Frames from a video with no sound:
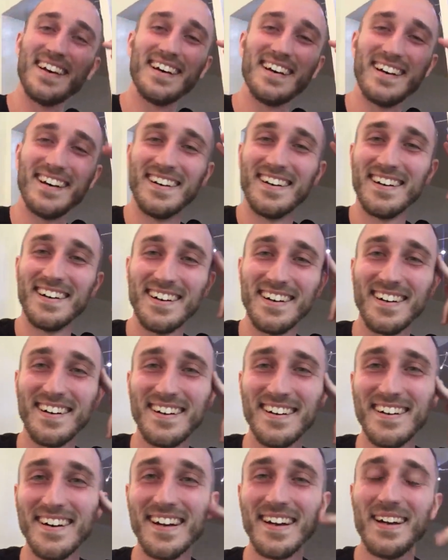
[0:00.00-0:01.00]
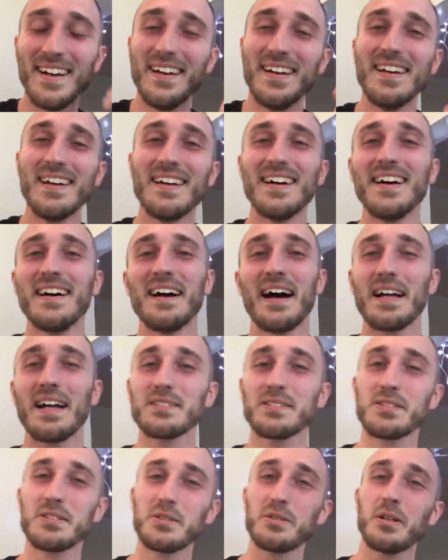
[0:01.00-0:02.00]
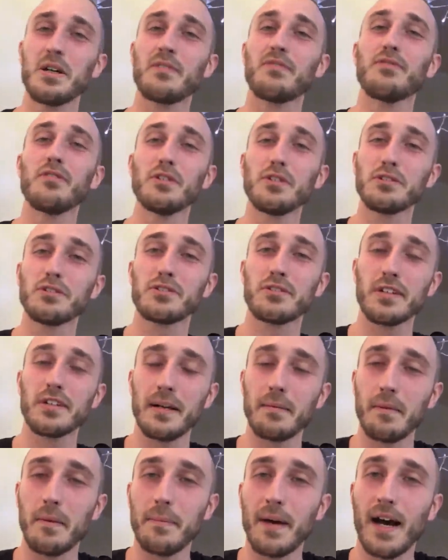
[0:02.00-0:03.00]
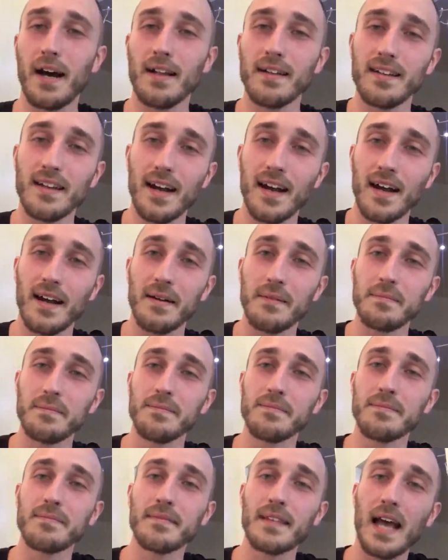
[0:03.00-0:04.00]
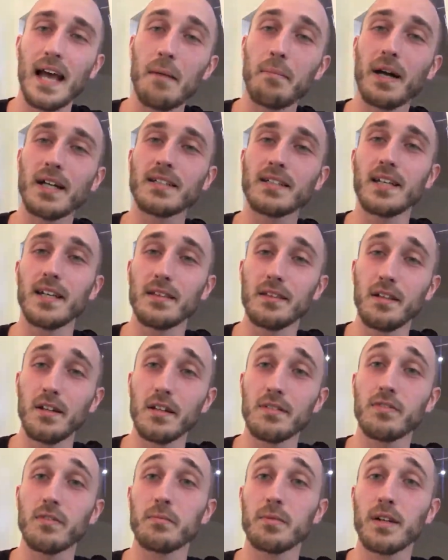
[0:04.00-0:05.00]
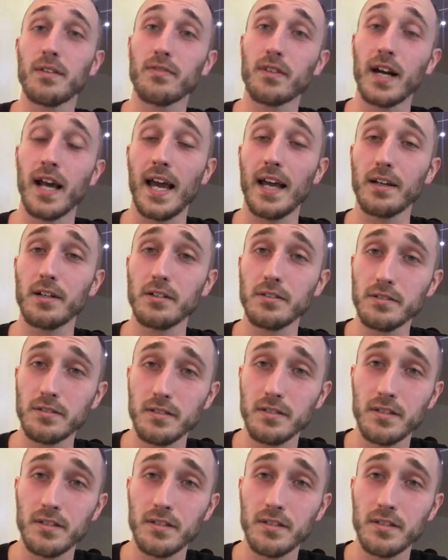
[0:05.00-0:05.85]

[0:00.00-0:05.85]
Oh, I should do a full stream about how my teeth look from different angles.